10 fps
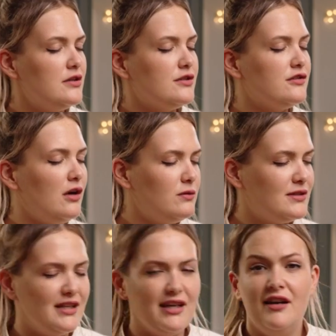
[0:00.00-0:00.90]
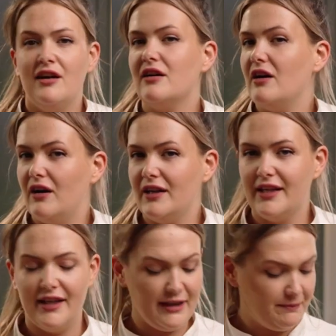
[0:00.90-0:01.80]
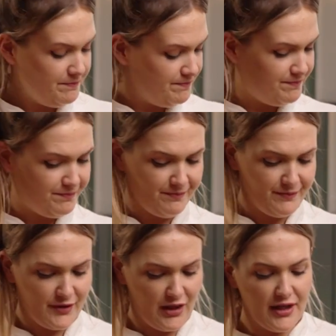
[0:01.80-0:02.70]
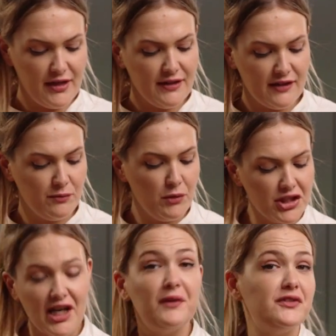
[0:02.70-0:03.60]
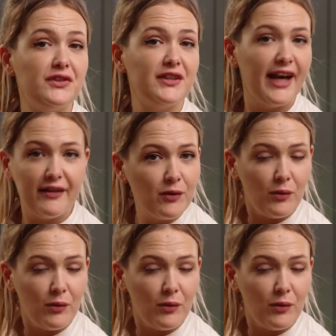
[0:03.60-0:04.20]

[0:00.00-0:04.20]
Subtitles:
salty, garlicky. I don't think there's much else you could ever